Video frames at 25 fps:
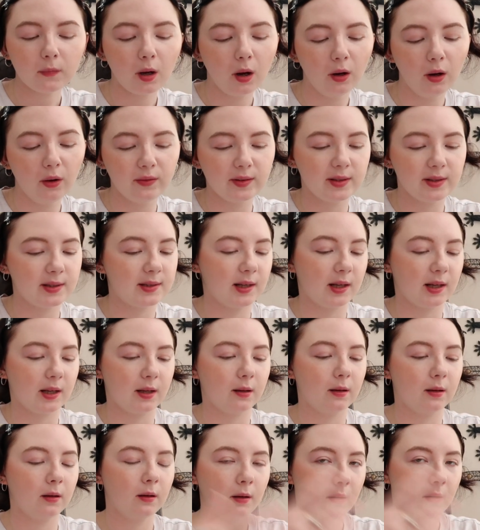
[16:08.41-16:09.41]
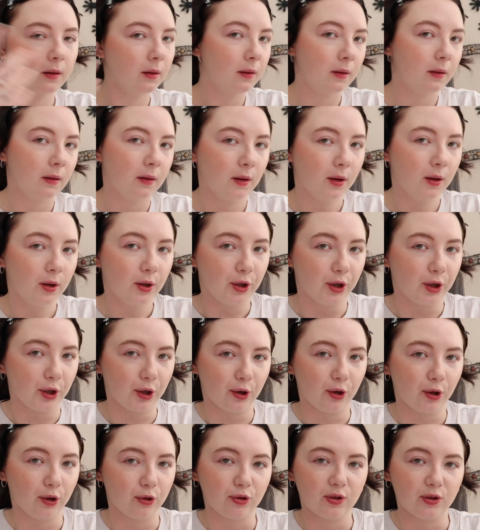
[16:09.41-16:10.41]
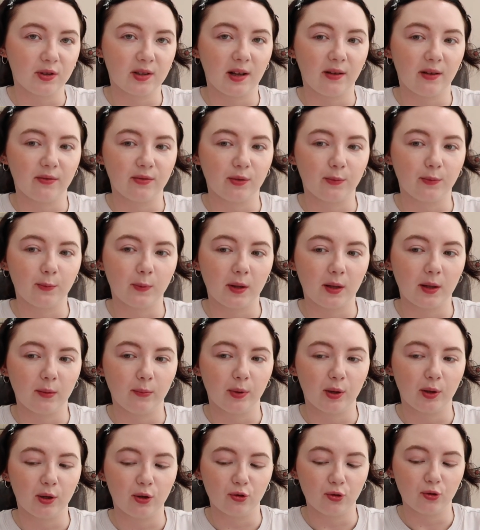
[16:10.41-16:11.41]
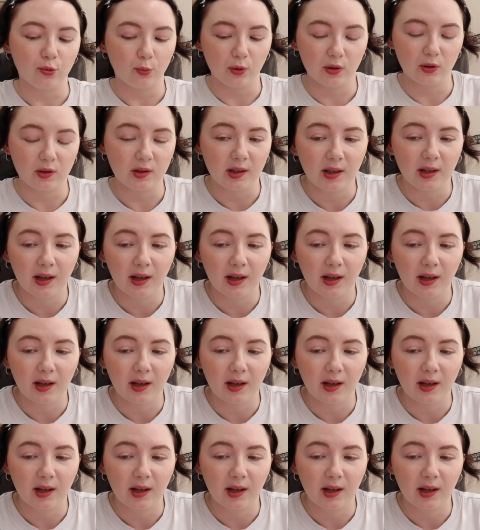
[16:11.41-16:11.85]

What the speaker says: obviously you can't just have something because you want it.